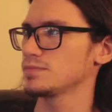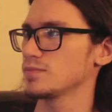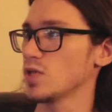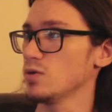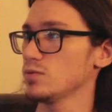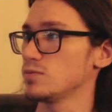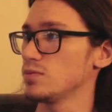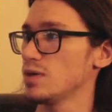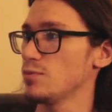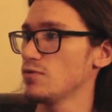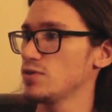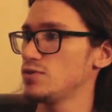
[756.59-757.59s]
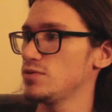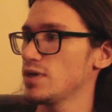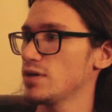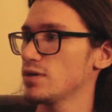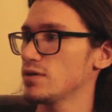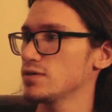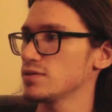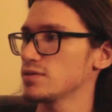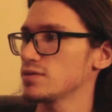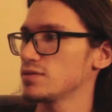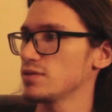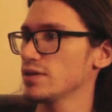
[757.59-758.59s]
Oh, I'm over 2
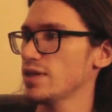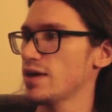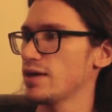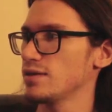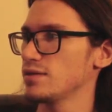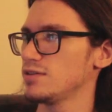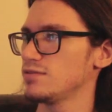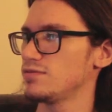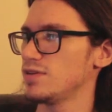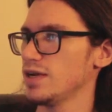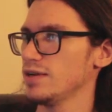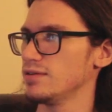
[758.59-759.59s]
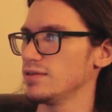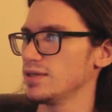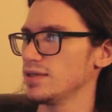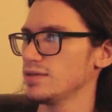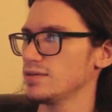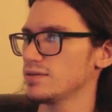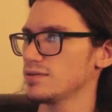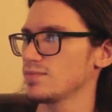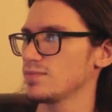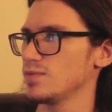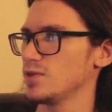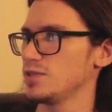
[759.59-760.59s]
gigahertz. Look at that. Finally.
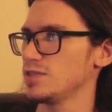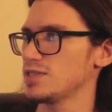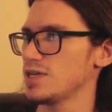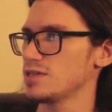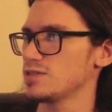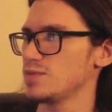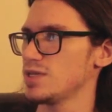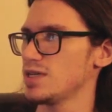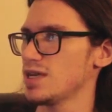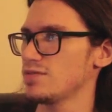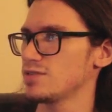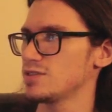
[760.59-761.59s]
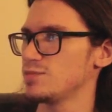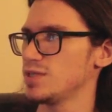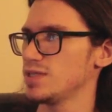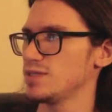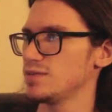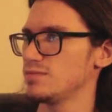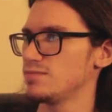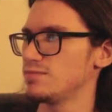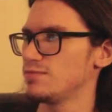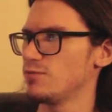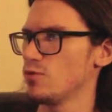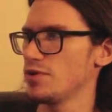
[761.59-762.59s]
Only takes me having to be
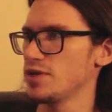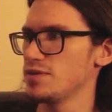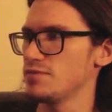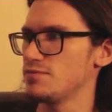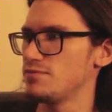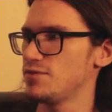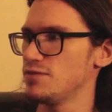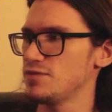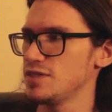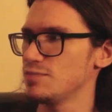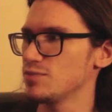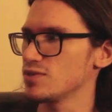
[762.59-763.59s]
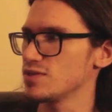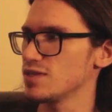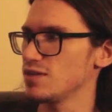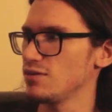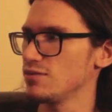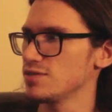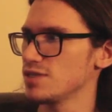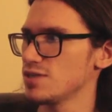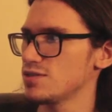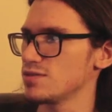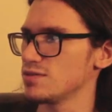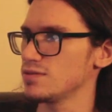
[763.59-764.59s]
40–50%
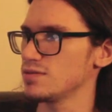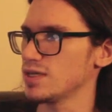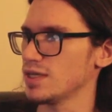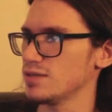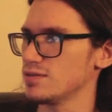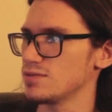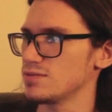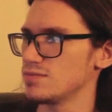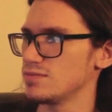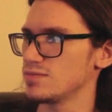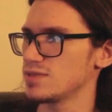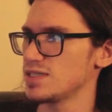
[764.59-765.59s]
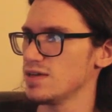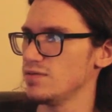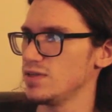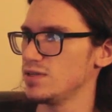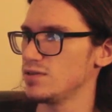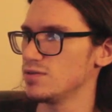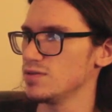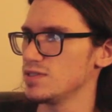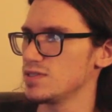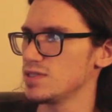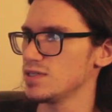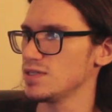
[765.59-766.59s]
utilization and 70
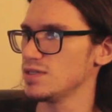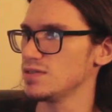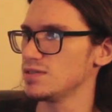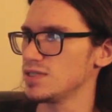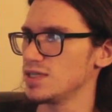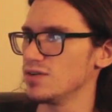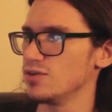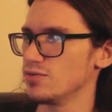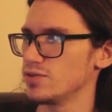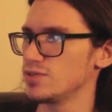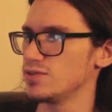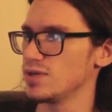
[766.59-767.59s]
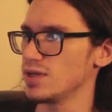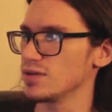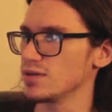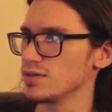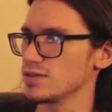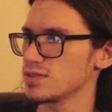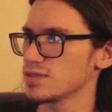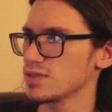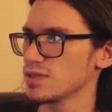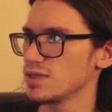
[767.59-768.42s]
degrees C to get over 2 gigahertz